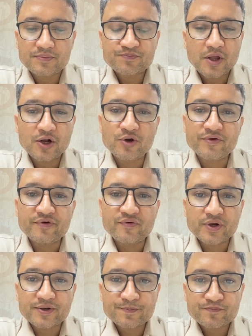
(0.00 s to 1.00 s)
Hello
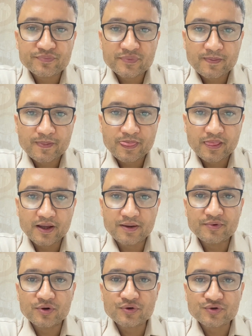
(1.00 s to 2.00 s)
everyone, I
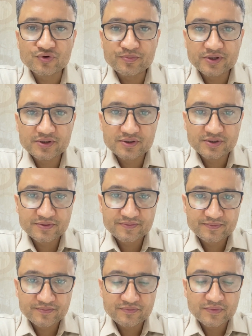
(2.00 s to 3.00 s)
am Dr. Sumit.
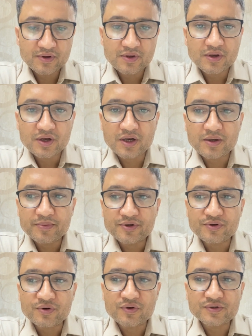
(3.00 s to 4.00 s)
I am a
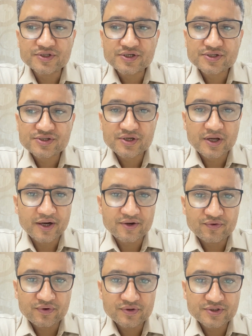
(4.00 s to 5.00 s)
urologist,
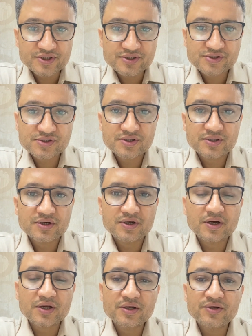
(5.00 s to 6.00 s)
andrologist,
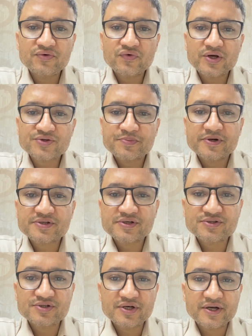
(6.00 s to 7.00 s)
a kidney transplant
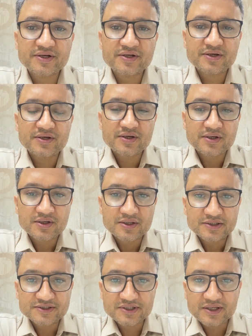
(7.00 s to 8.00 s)
surgeon at
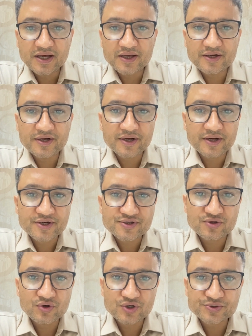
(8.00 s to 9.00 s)
Sanar
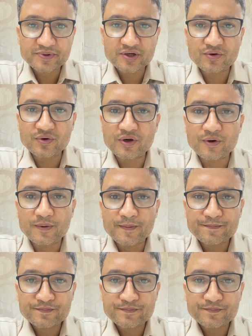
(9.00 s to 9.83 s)
International Hospital, Gurugram.